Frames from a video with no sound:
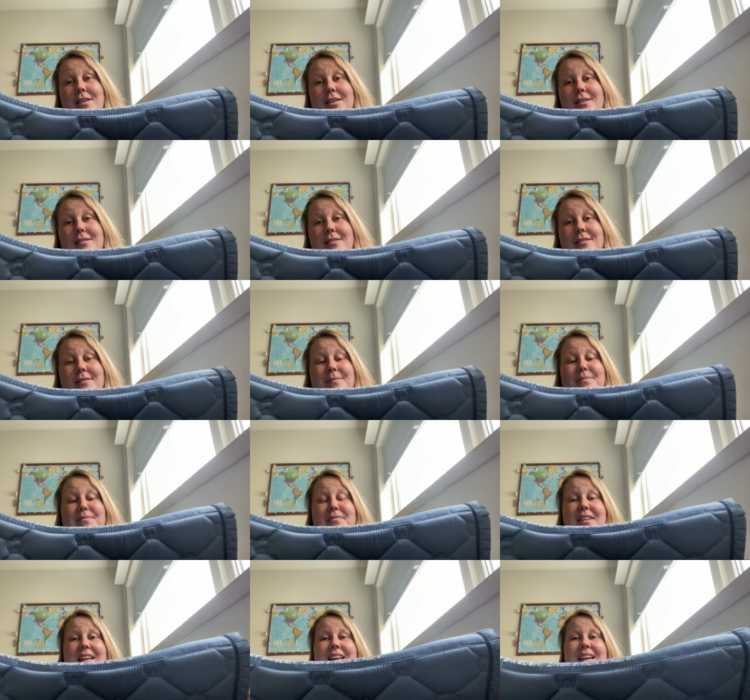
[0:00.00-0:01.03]
it.
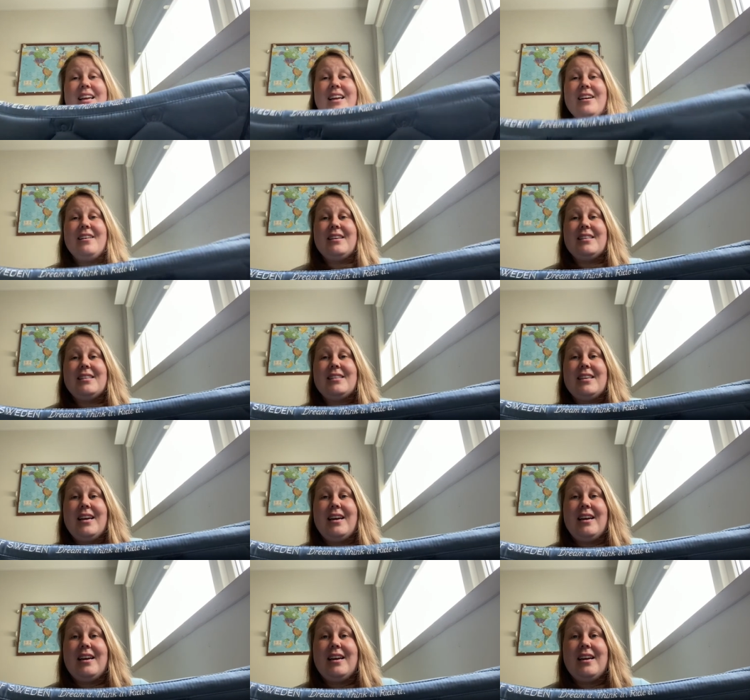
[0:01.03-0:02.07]
Here it
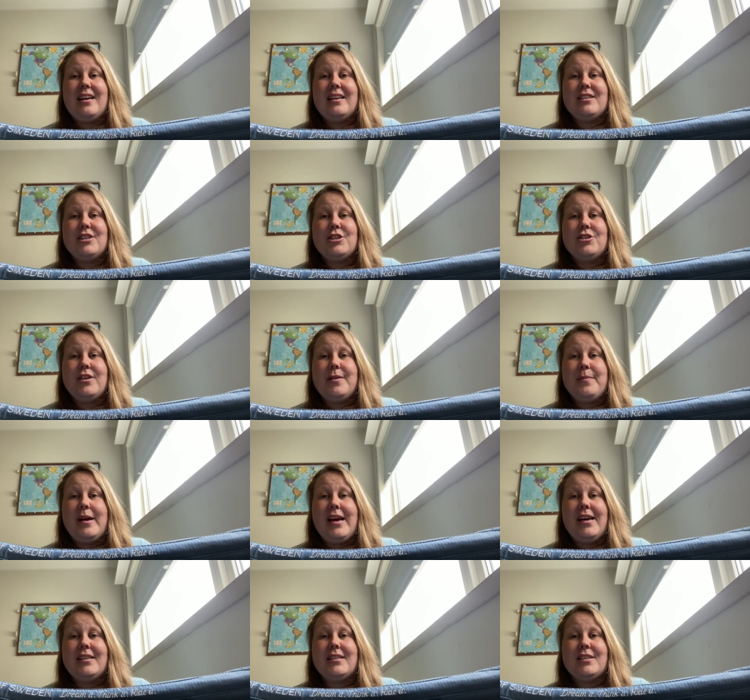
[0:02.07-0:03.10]
says, dream
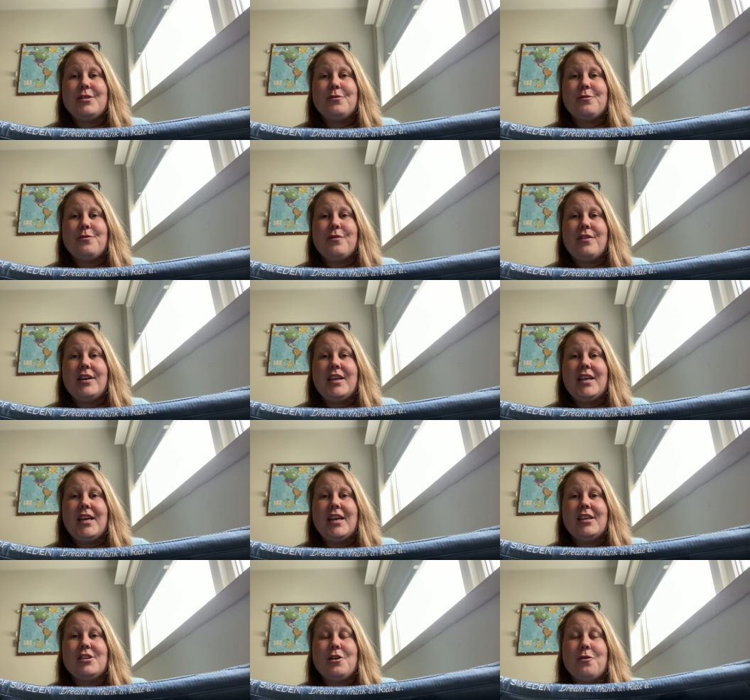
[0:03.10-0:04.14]
it, think
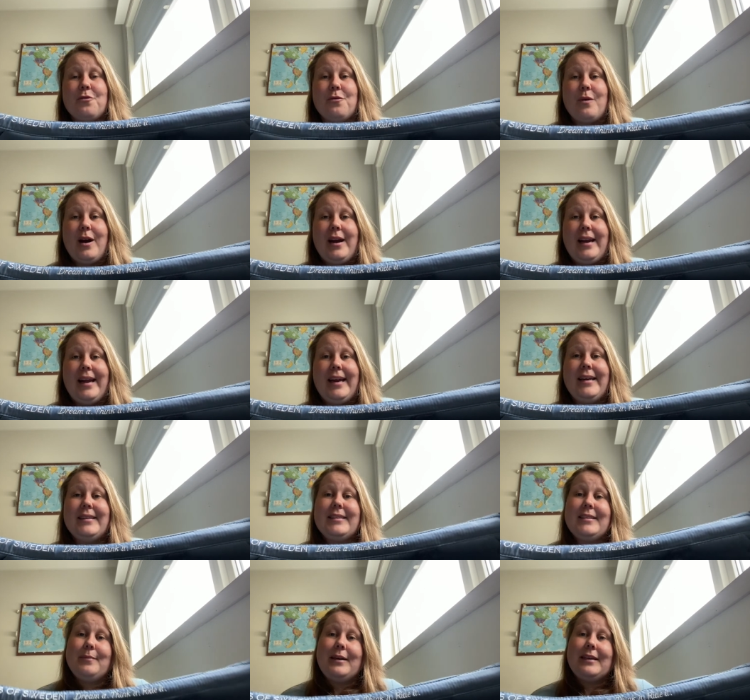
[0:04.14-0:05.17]
it, write
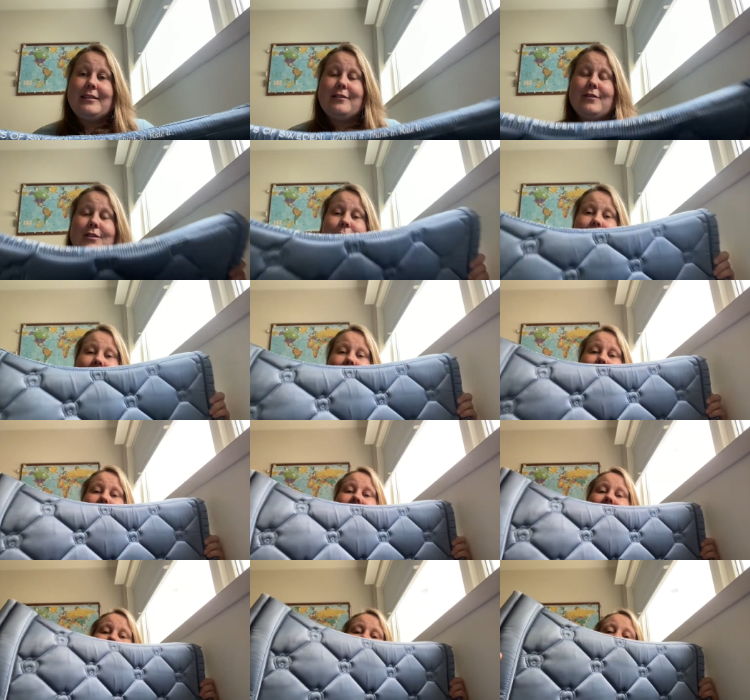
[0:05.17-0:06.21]
it. Piece of Sweden
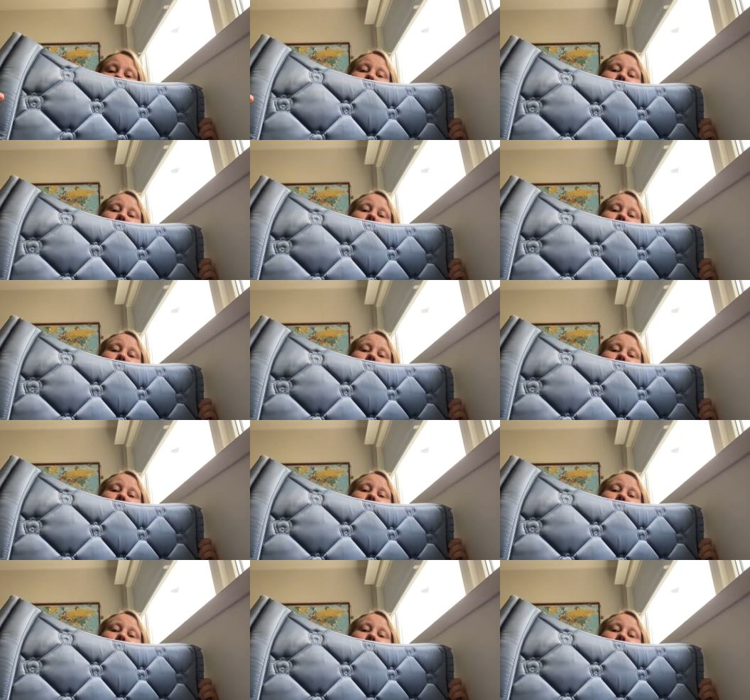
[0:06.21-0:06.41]
has this